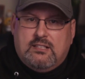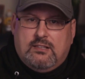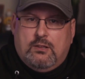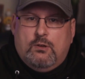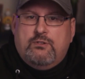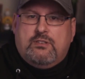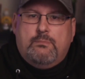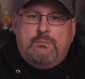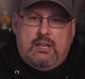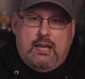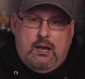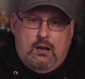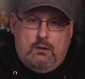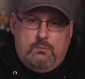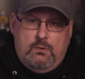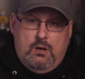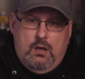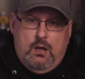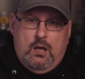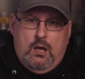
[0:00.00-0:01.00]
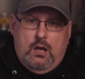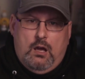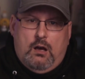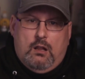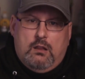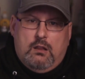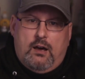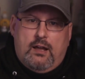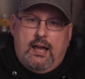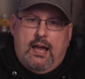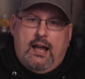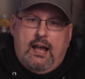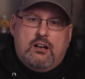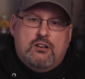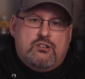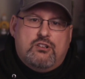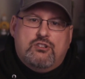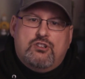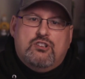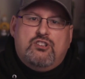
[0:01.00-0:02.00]
slows them down. A lot of
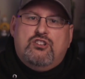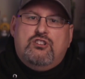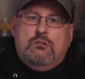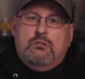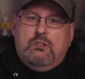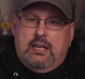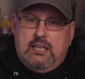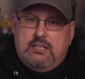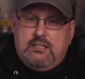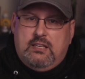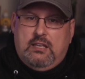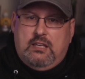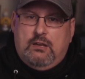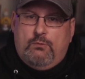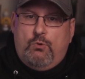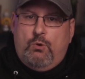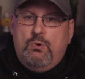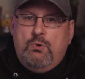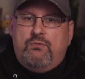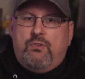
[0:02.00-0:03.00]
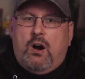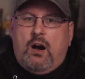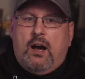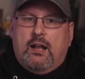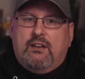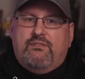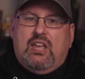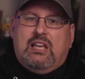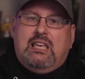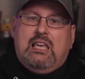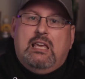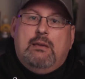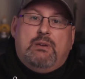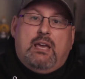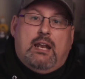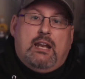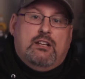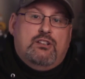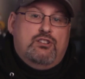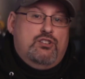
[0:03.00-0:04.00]
hackers are just too lazy and will move on if they keep
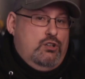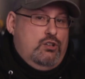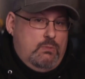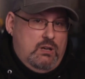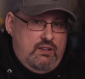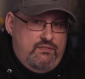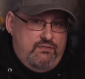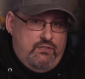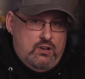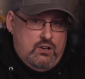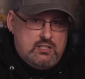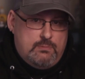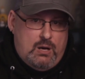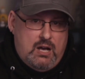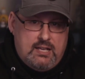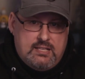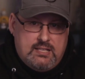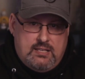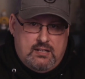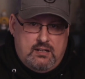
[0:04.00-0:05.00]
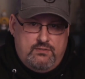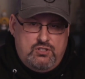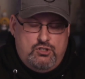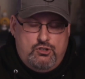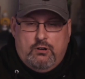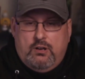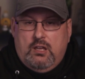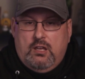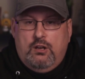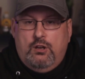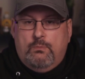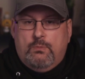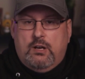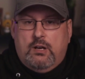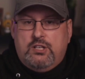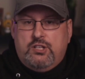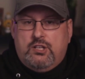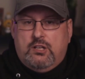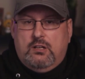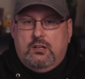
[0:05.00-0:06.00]
getting too many false positives during
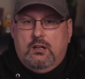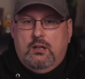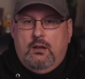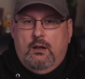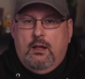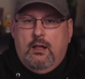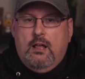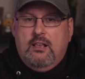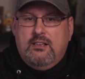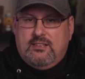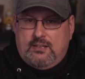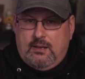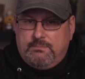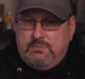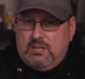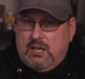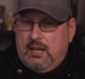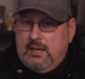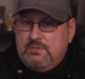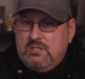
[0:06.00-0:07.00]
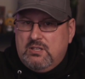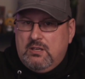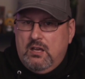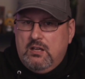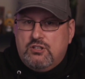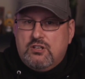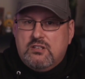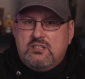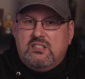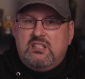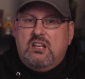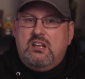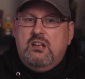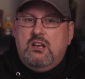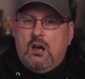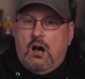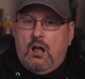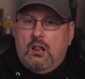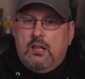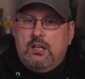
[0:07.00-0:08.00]
enumeration. Sometimes, just the
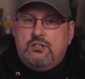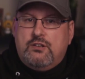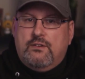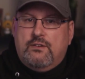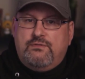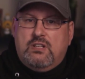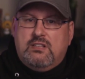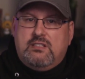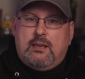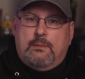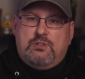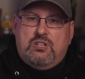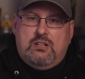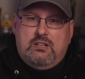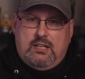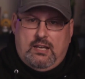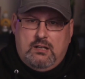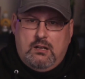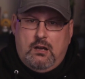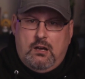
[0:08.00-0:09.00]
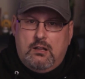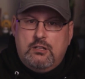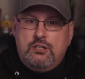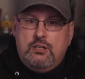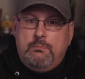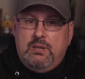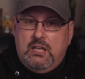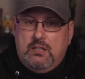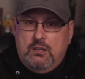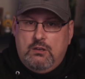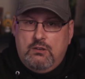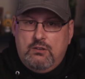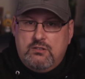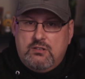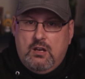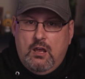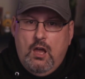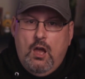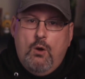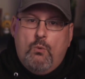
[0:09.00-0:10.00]
knowledge of deception technology being
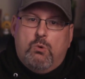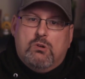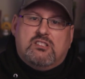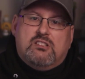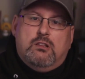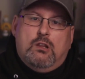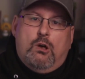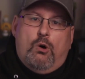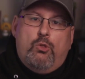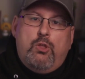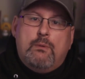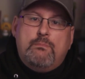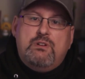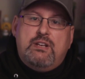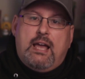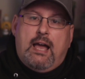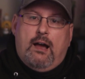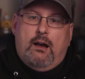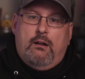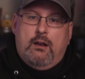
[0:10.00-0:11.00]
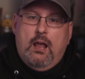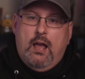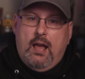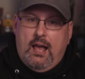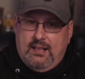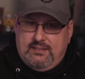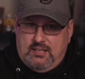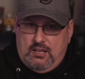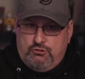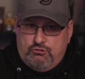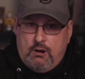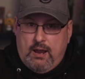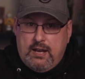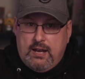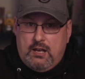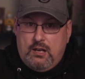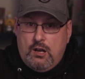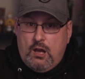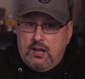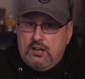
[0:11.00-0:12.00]
used will slow them down as they try
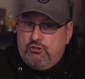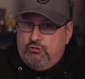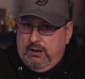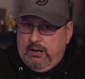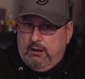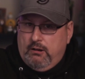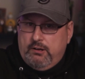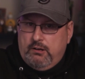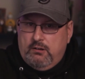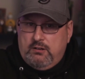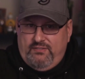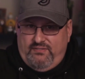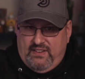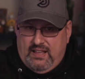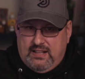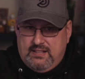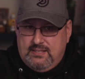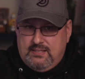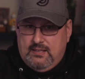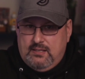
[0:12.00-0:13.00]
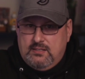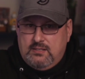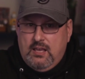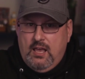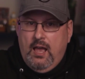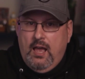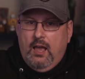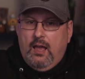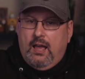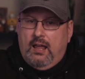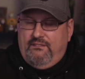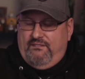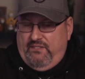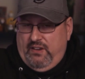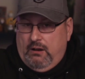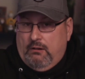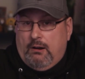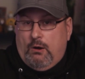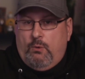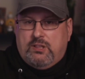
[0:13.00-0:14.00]
to not trigger your defenses and
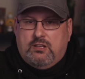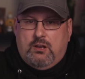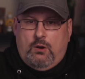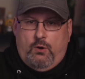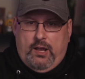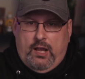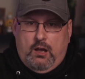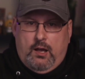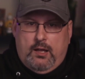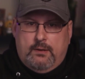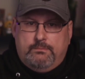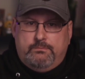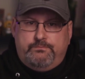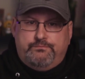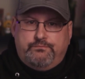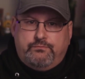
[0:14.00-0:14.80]
figure out what's going on.